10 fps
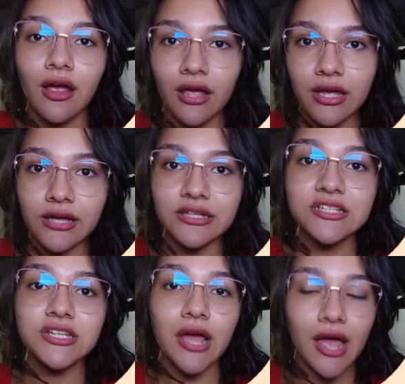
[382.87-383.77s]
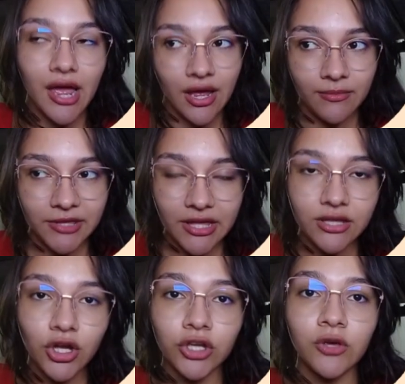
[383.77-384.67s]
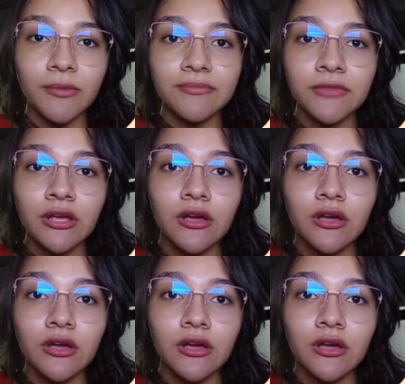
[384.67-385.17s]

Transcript: English, MEN document,